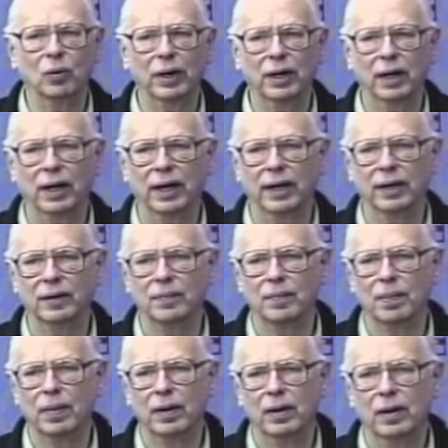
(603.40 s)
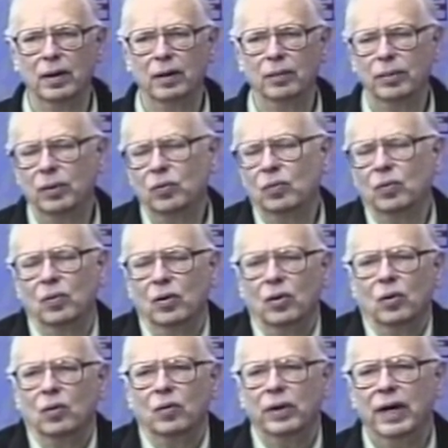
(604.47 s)
wetland. But
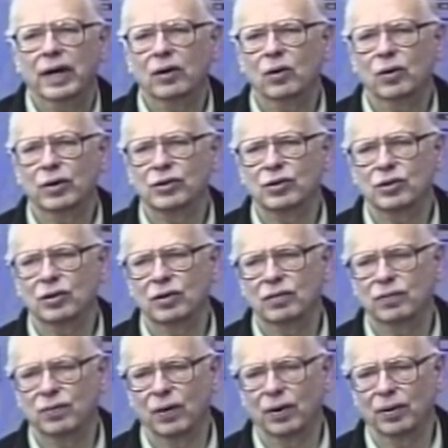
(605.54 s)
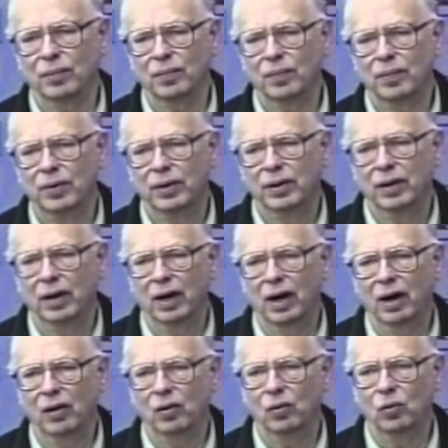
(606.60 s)
we had no concern for them.
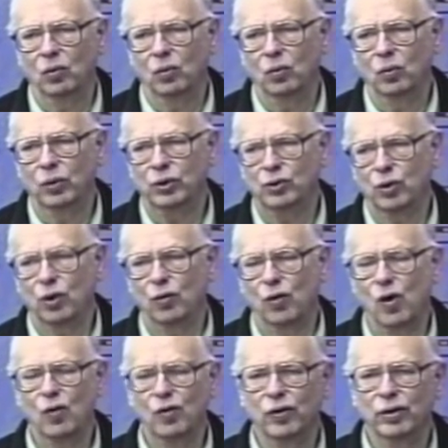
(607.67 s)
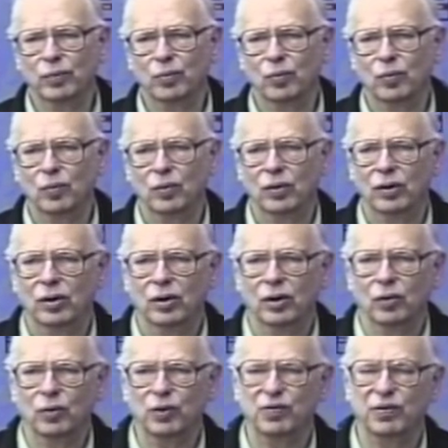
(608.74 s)
Uh, we drove over them,
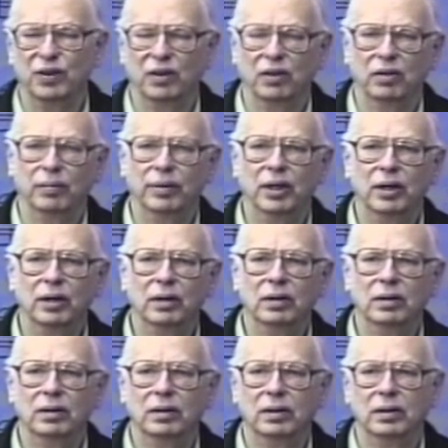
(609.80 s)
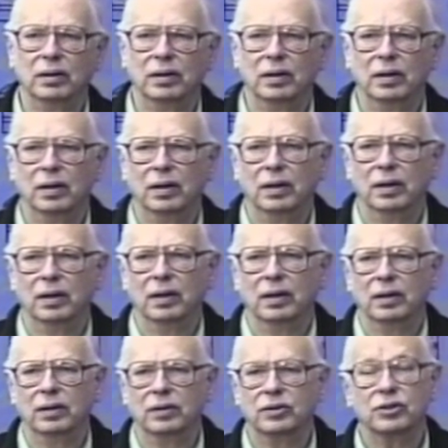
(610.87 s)
we filled them in,
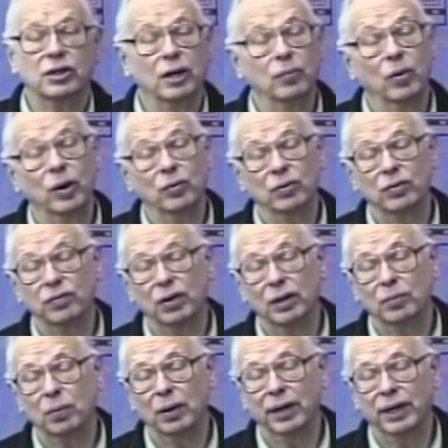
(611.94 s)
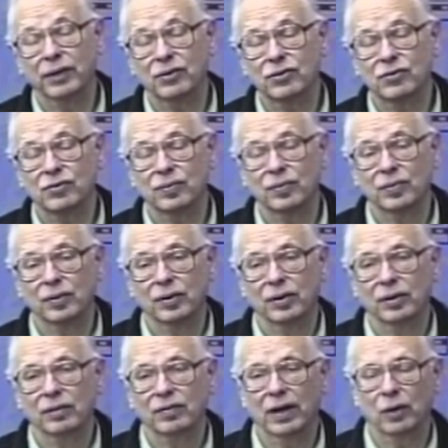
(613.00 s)
same way with floodplains.
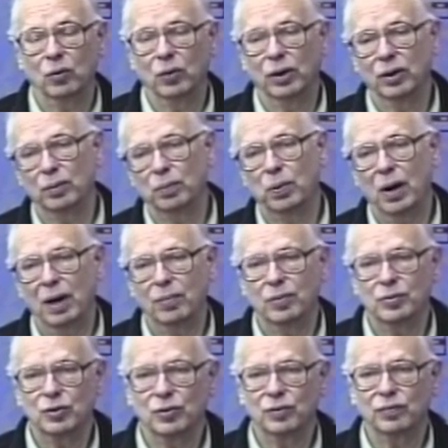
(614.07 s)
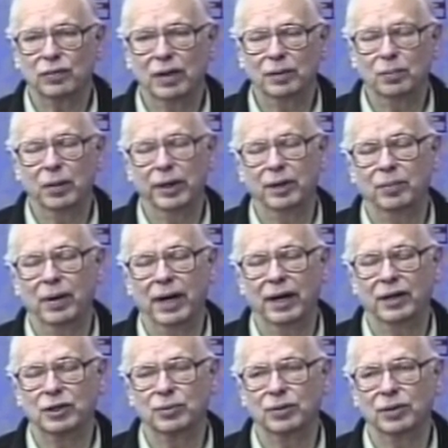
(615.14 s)
In fact, one of the problems with floodplain
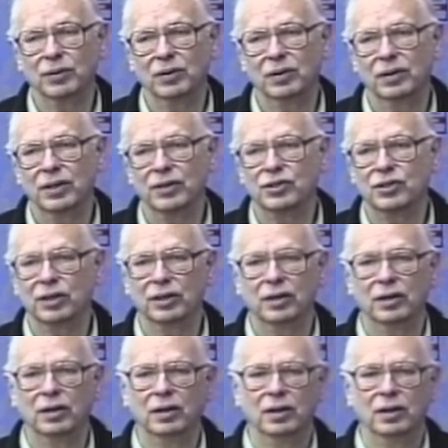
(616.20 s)
management is that